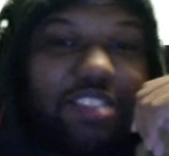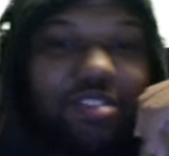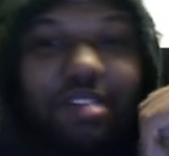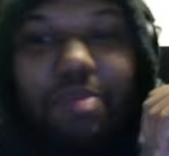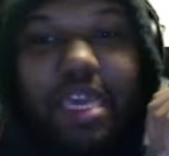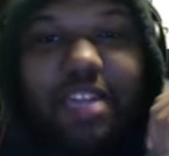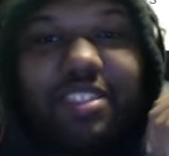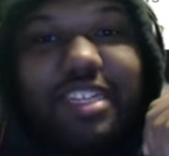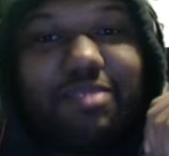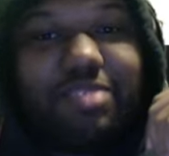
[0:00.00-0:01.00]
Rachel
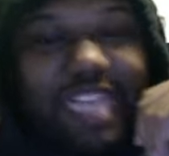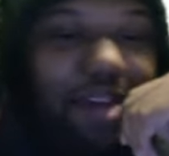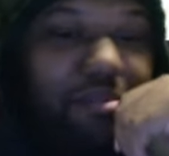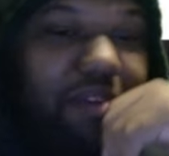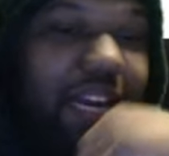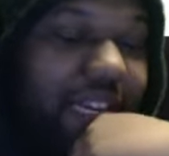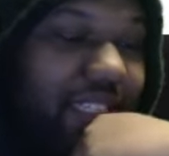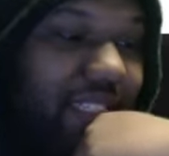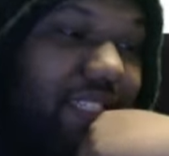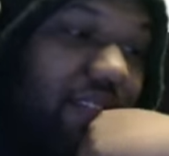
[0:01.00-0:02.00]
Demeter jump shot, bro.
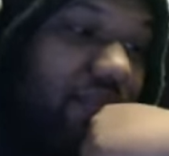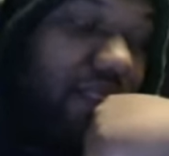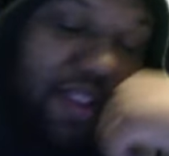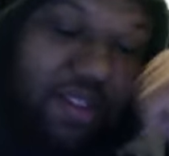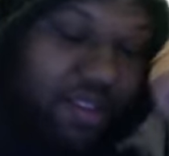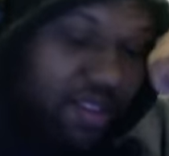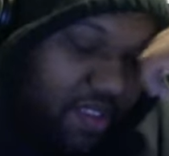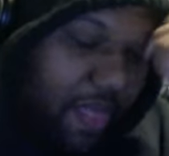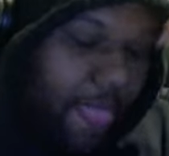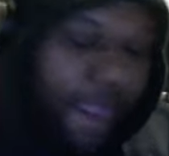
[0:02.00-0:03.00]
That shit.
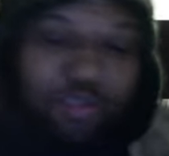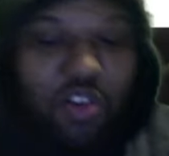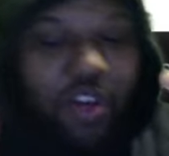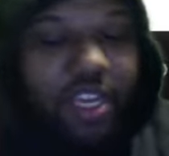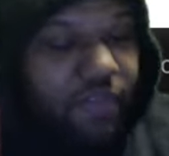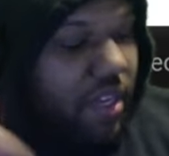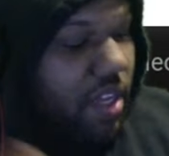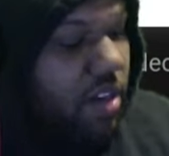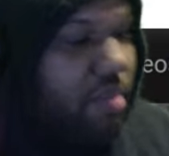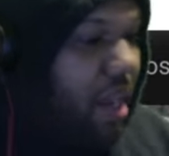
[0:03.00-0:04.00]
I'm just going to end the
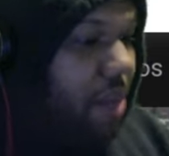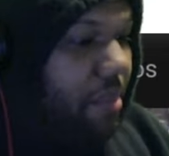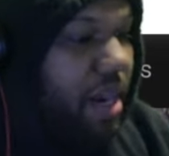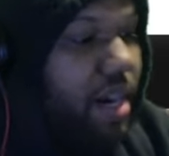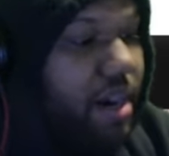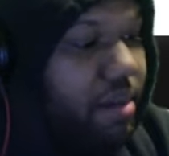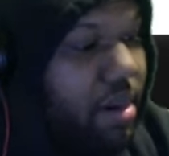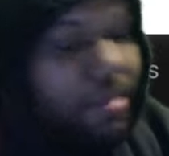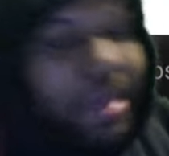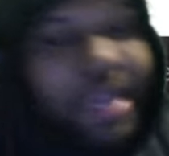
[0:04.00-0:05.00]
video, bro. I'm out of here,
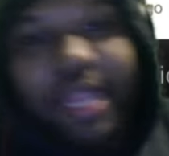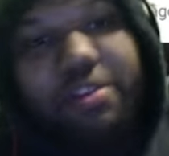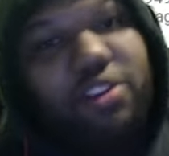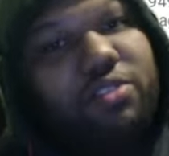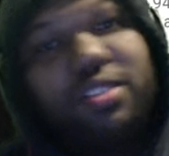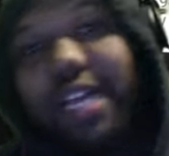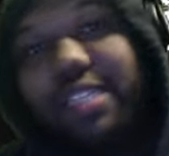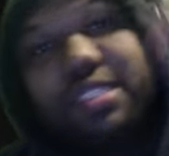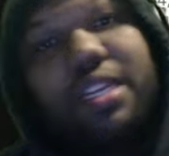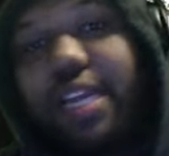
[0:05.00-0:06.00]
bro, man. Let me know what you
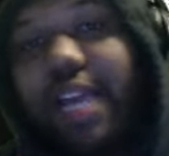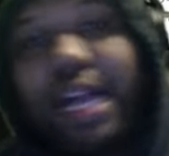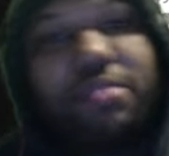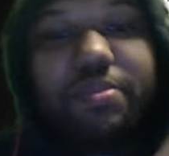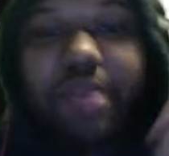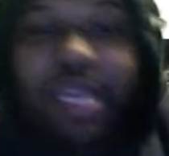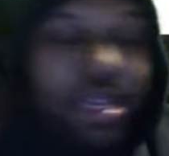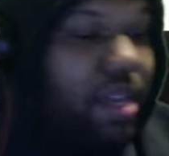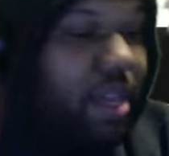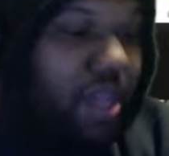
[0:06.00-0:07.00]
guys think in the comments, man.